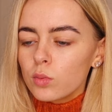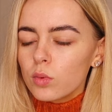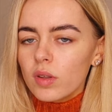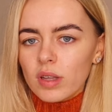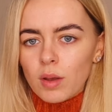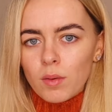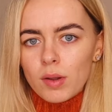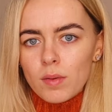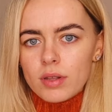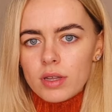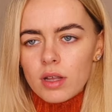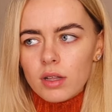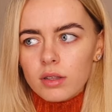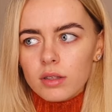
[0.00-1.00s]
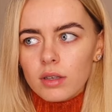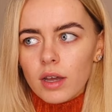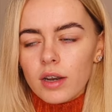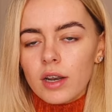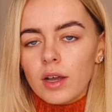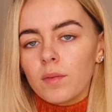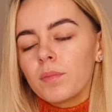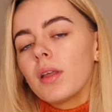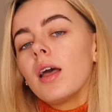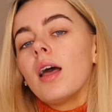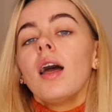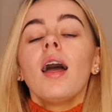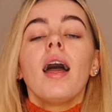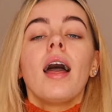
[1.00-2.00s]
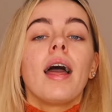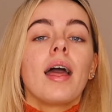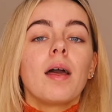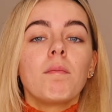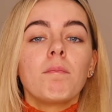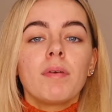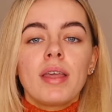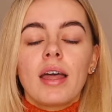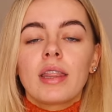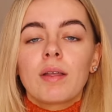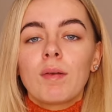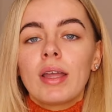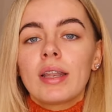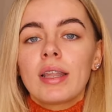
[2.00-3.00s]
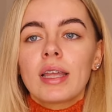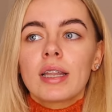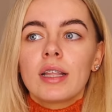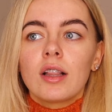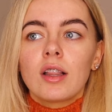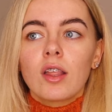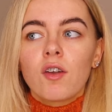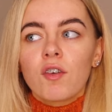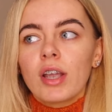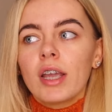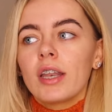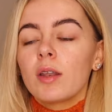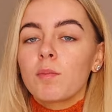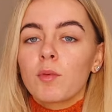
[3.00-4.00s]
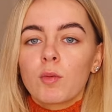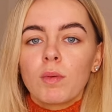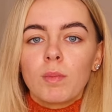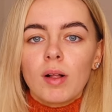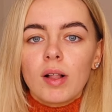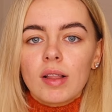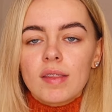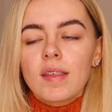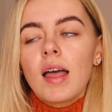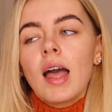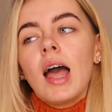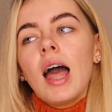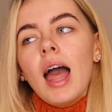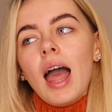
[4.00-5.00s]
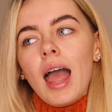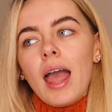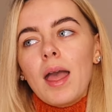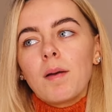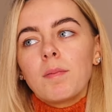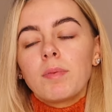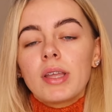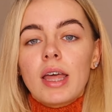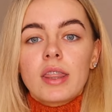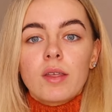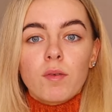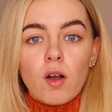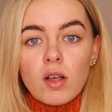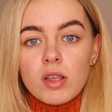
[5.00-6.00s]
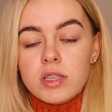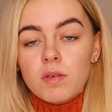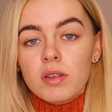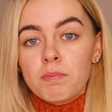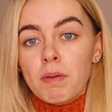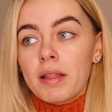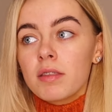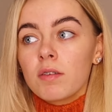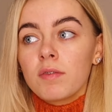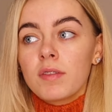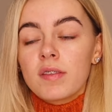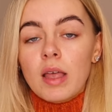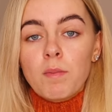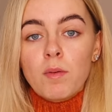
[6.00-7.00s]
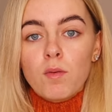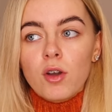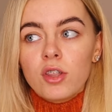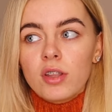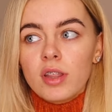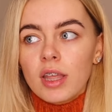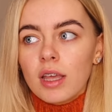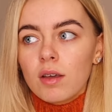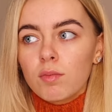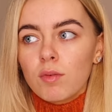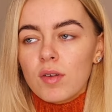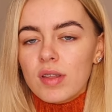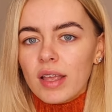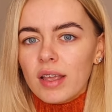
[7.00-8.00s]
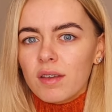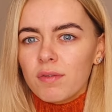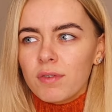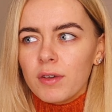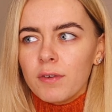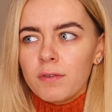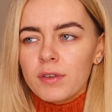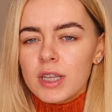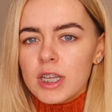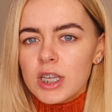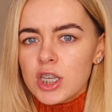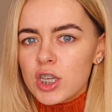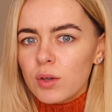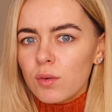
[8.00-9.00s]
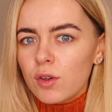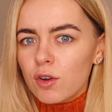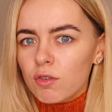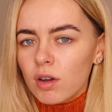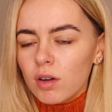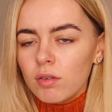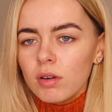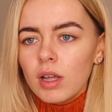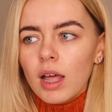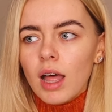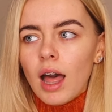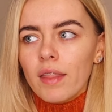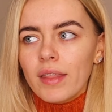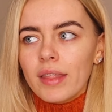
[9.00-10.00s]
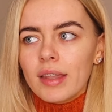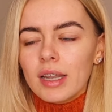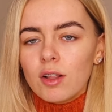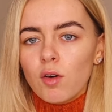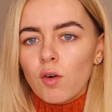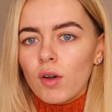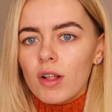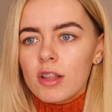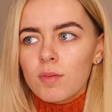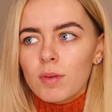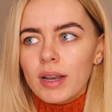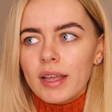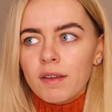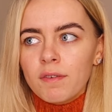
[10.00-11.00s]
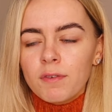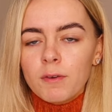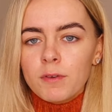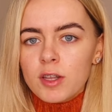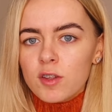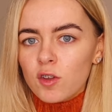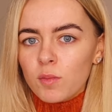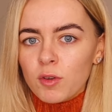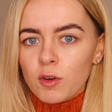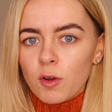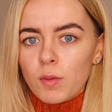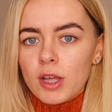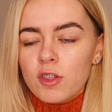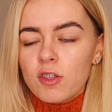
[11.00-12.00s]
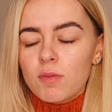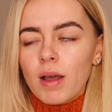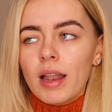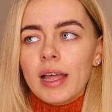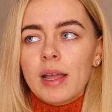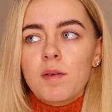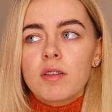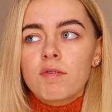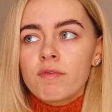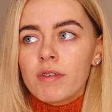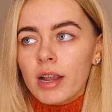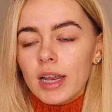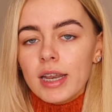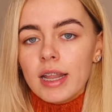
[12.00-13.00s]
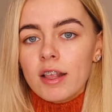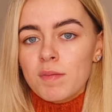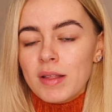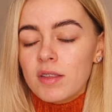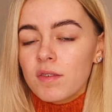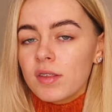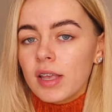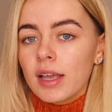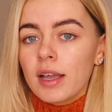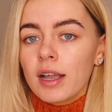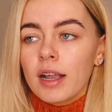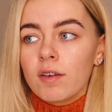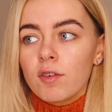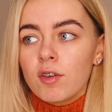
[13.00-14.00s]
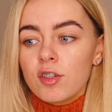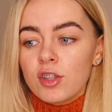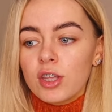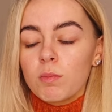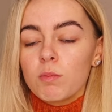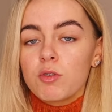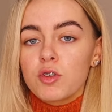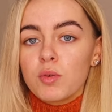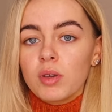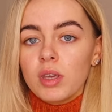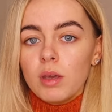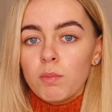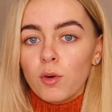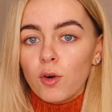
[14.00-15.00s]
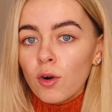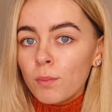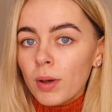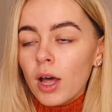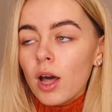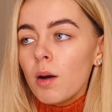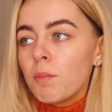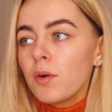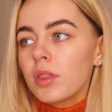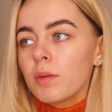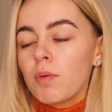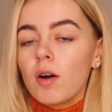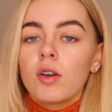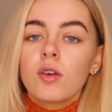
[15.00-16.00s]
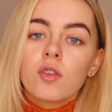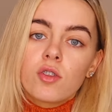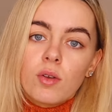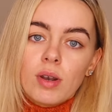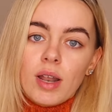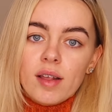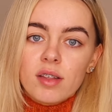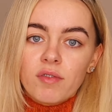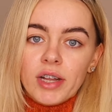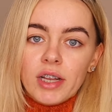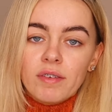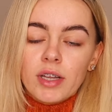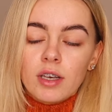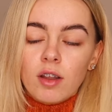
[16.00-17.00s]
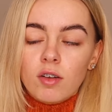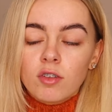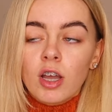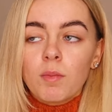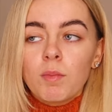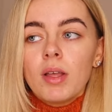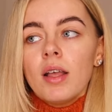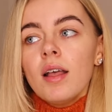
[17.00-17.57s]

Is that what it was called? I don't know. But yeah, they were in like little green and purple bottles. But yeah, they were also expensive. The Sebi Wash I think was like €52, and then the little oils were like 50 something euro each as well. Like it was a really expensive skincare regime to keep up, but the products do last a really, really long time.